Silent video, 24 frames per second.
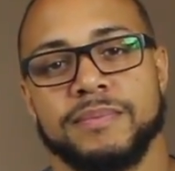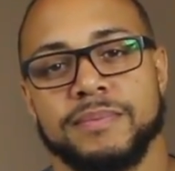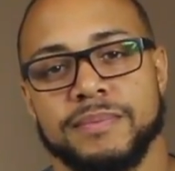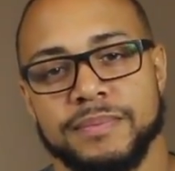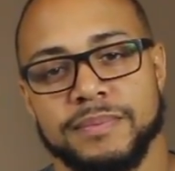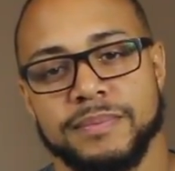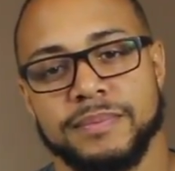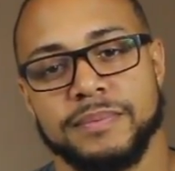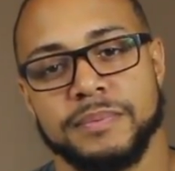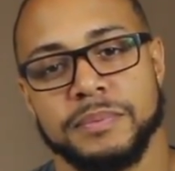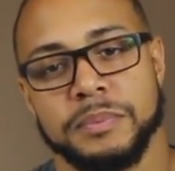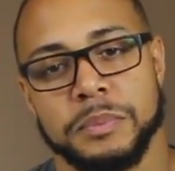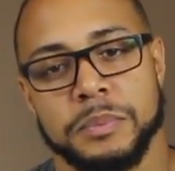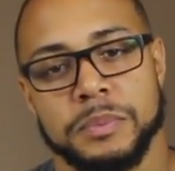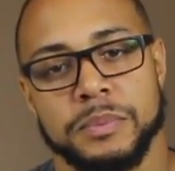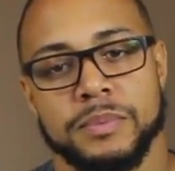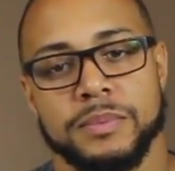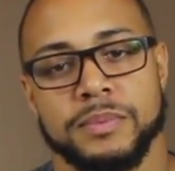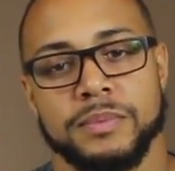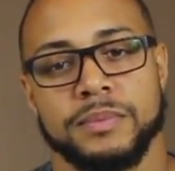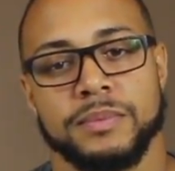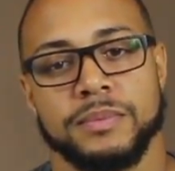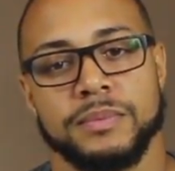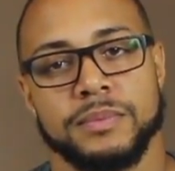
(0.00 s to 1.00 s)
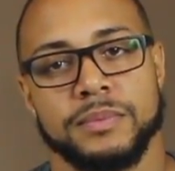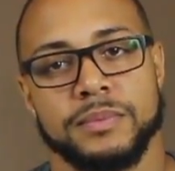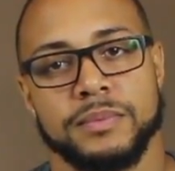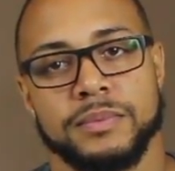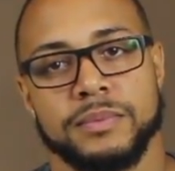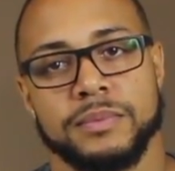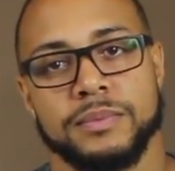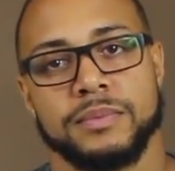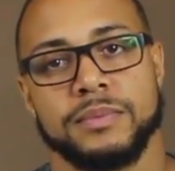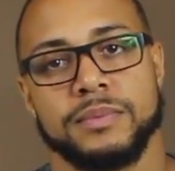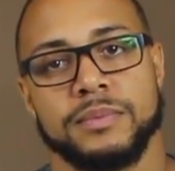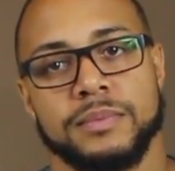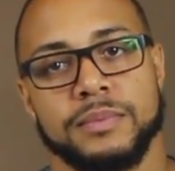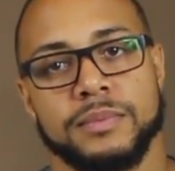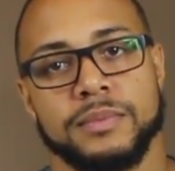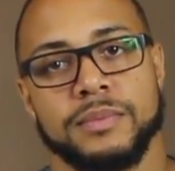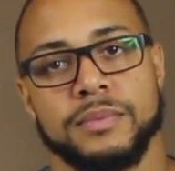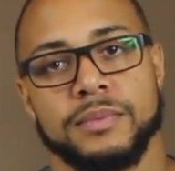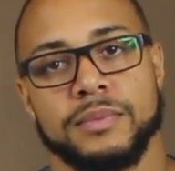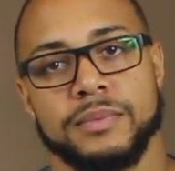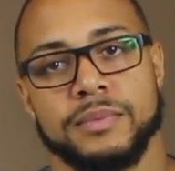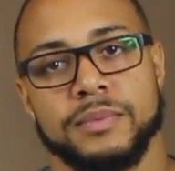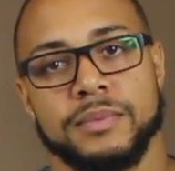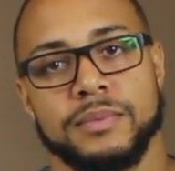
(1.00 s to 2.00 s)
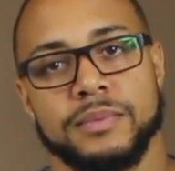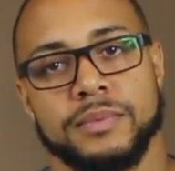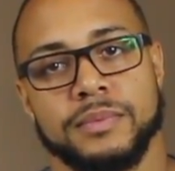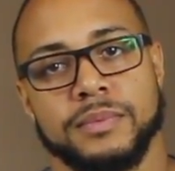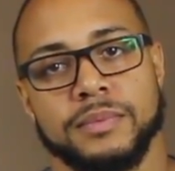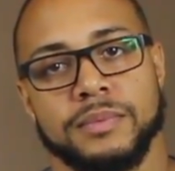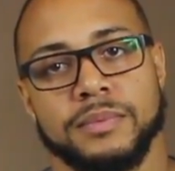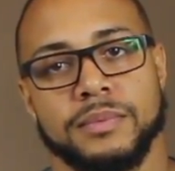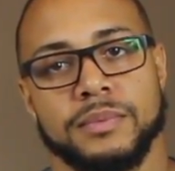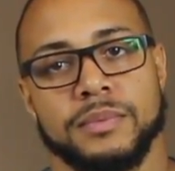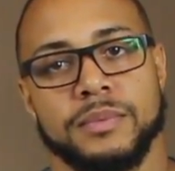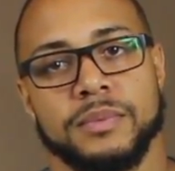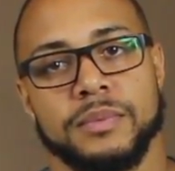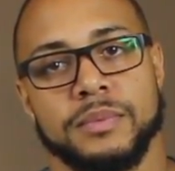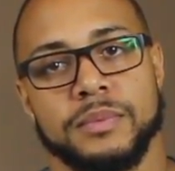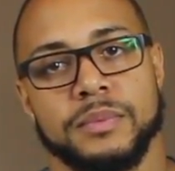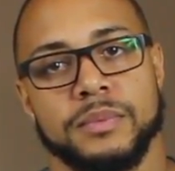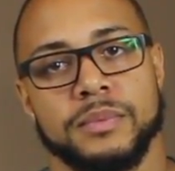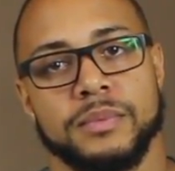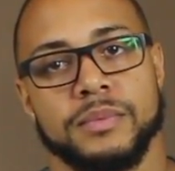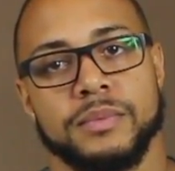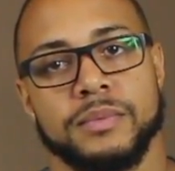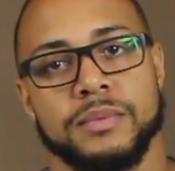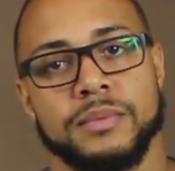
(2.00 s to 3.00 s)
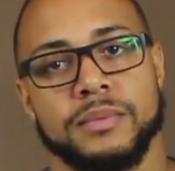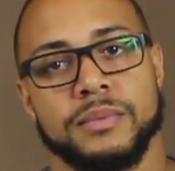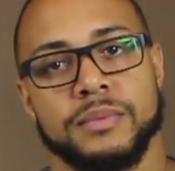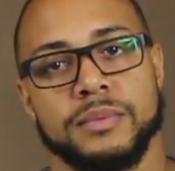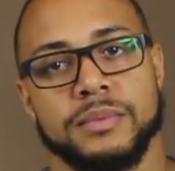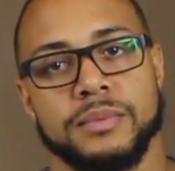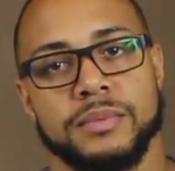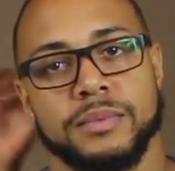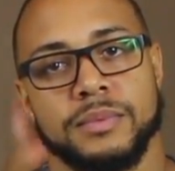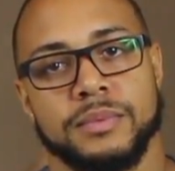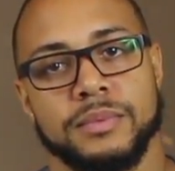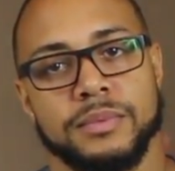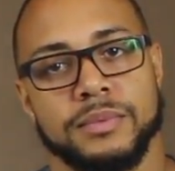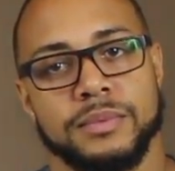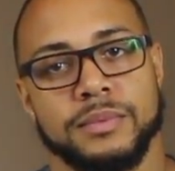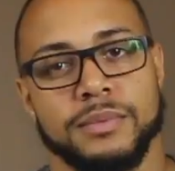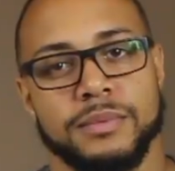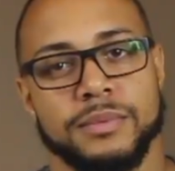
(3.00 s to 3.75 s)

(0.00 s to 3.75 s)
(not speaking)